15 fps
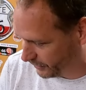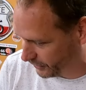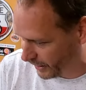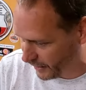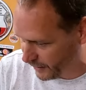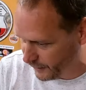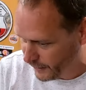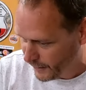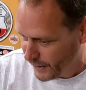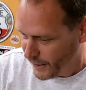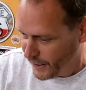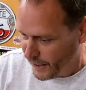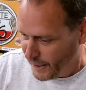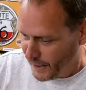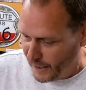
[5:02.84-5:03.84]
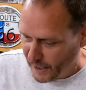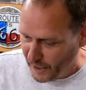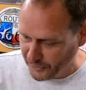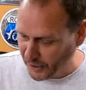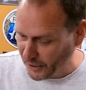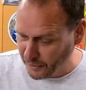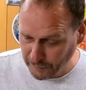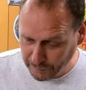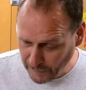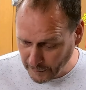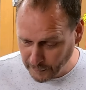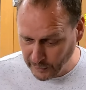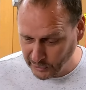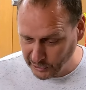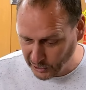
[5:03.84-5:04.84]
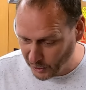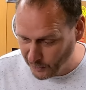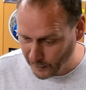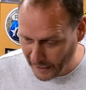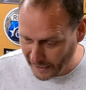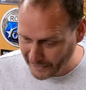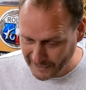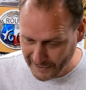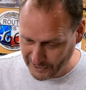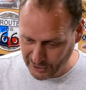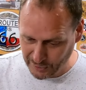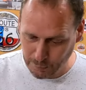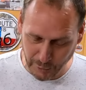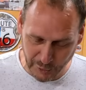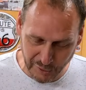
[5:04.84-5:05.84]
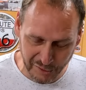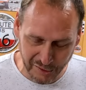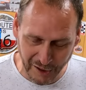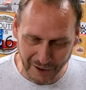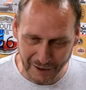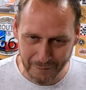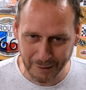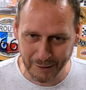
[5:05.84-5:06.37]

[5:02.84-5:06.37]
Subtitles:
So I've done the photo shoot and it just wouldn't start.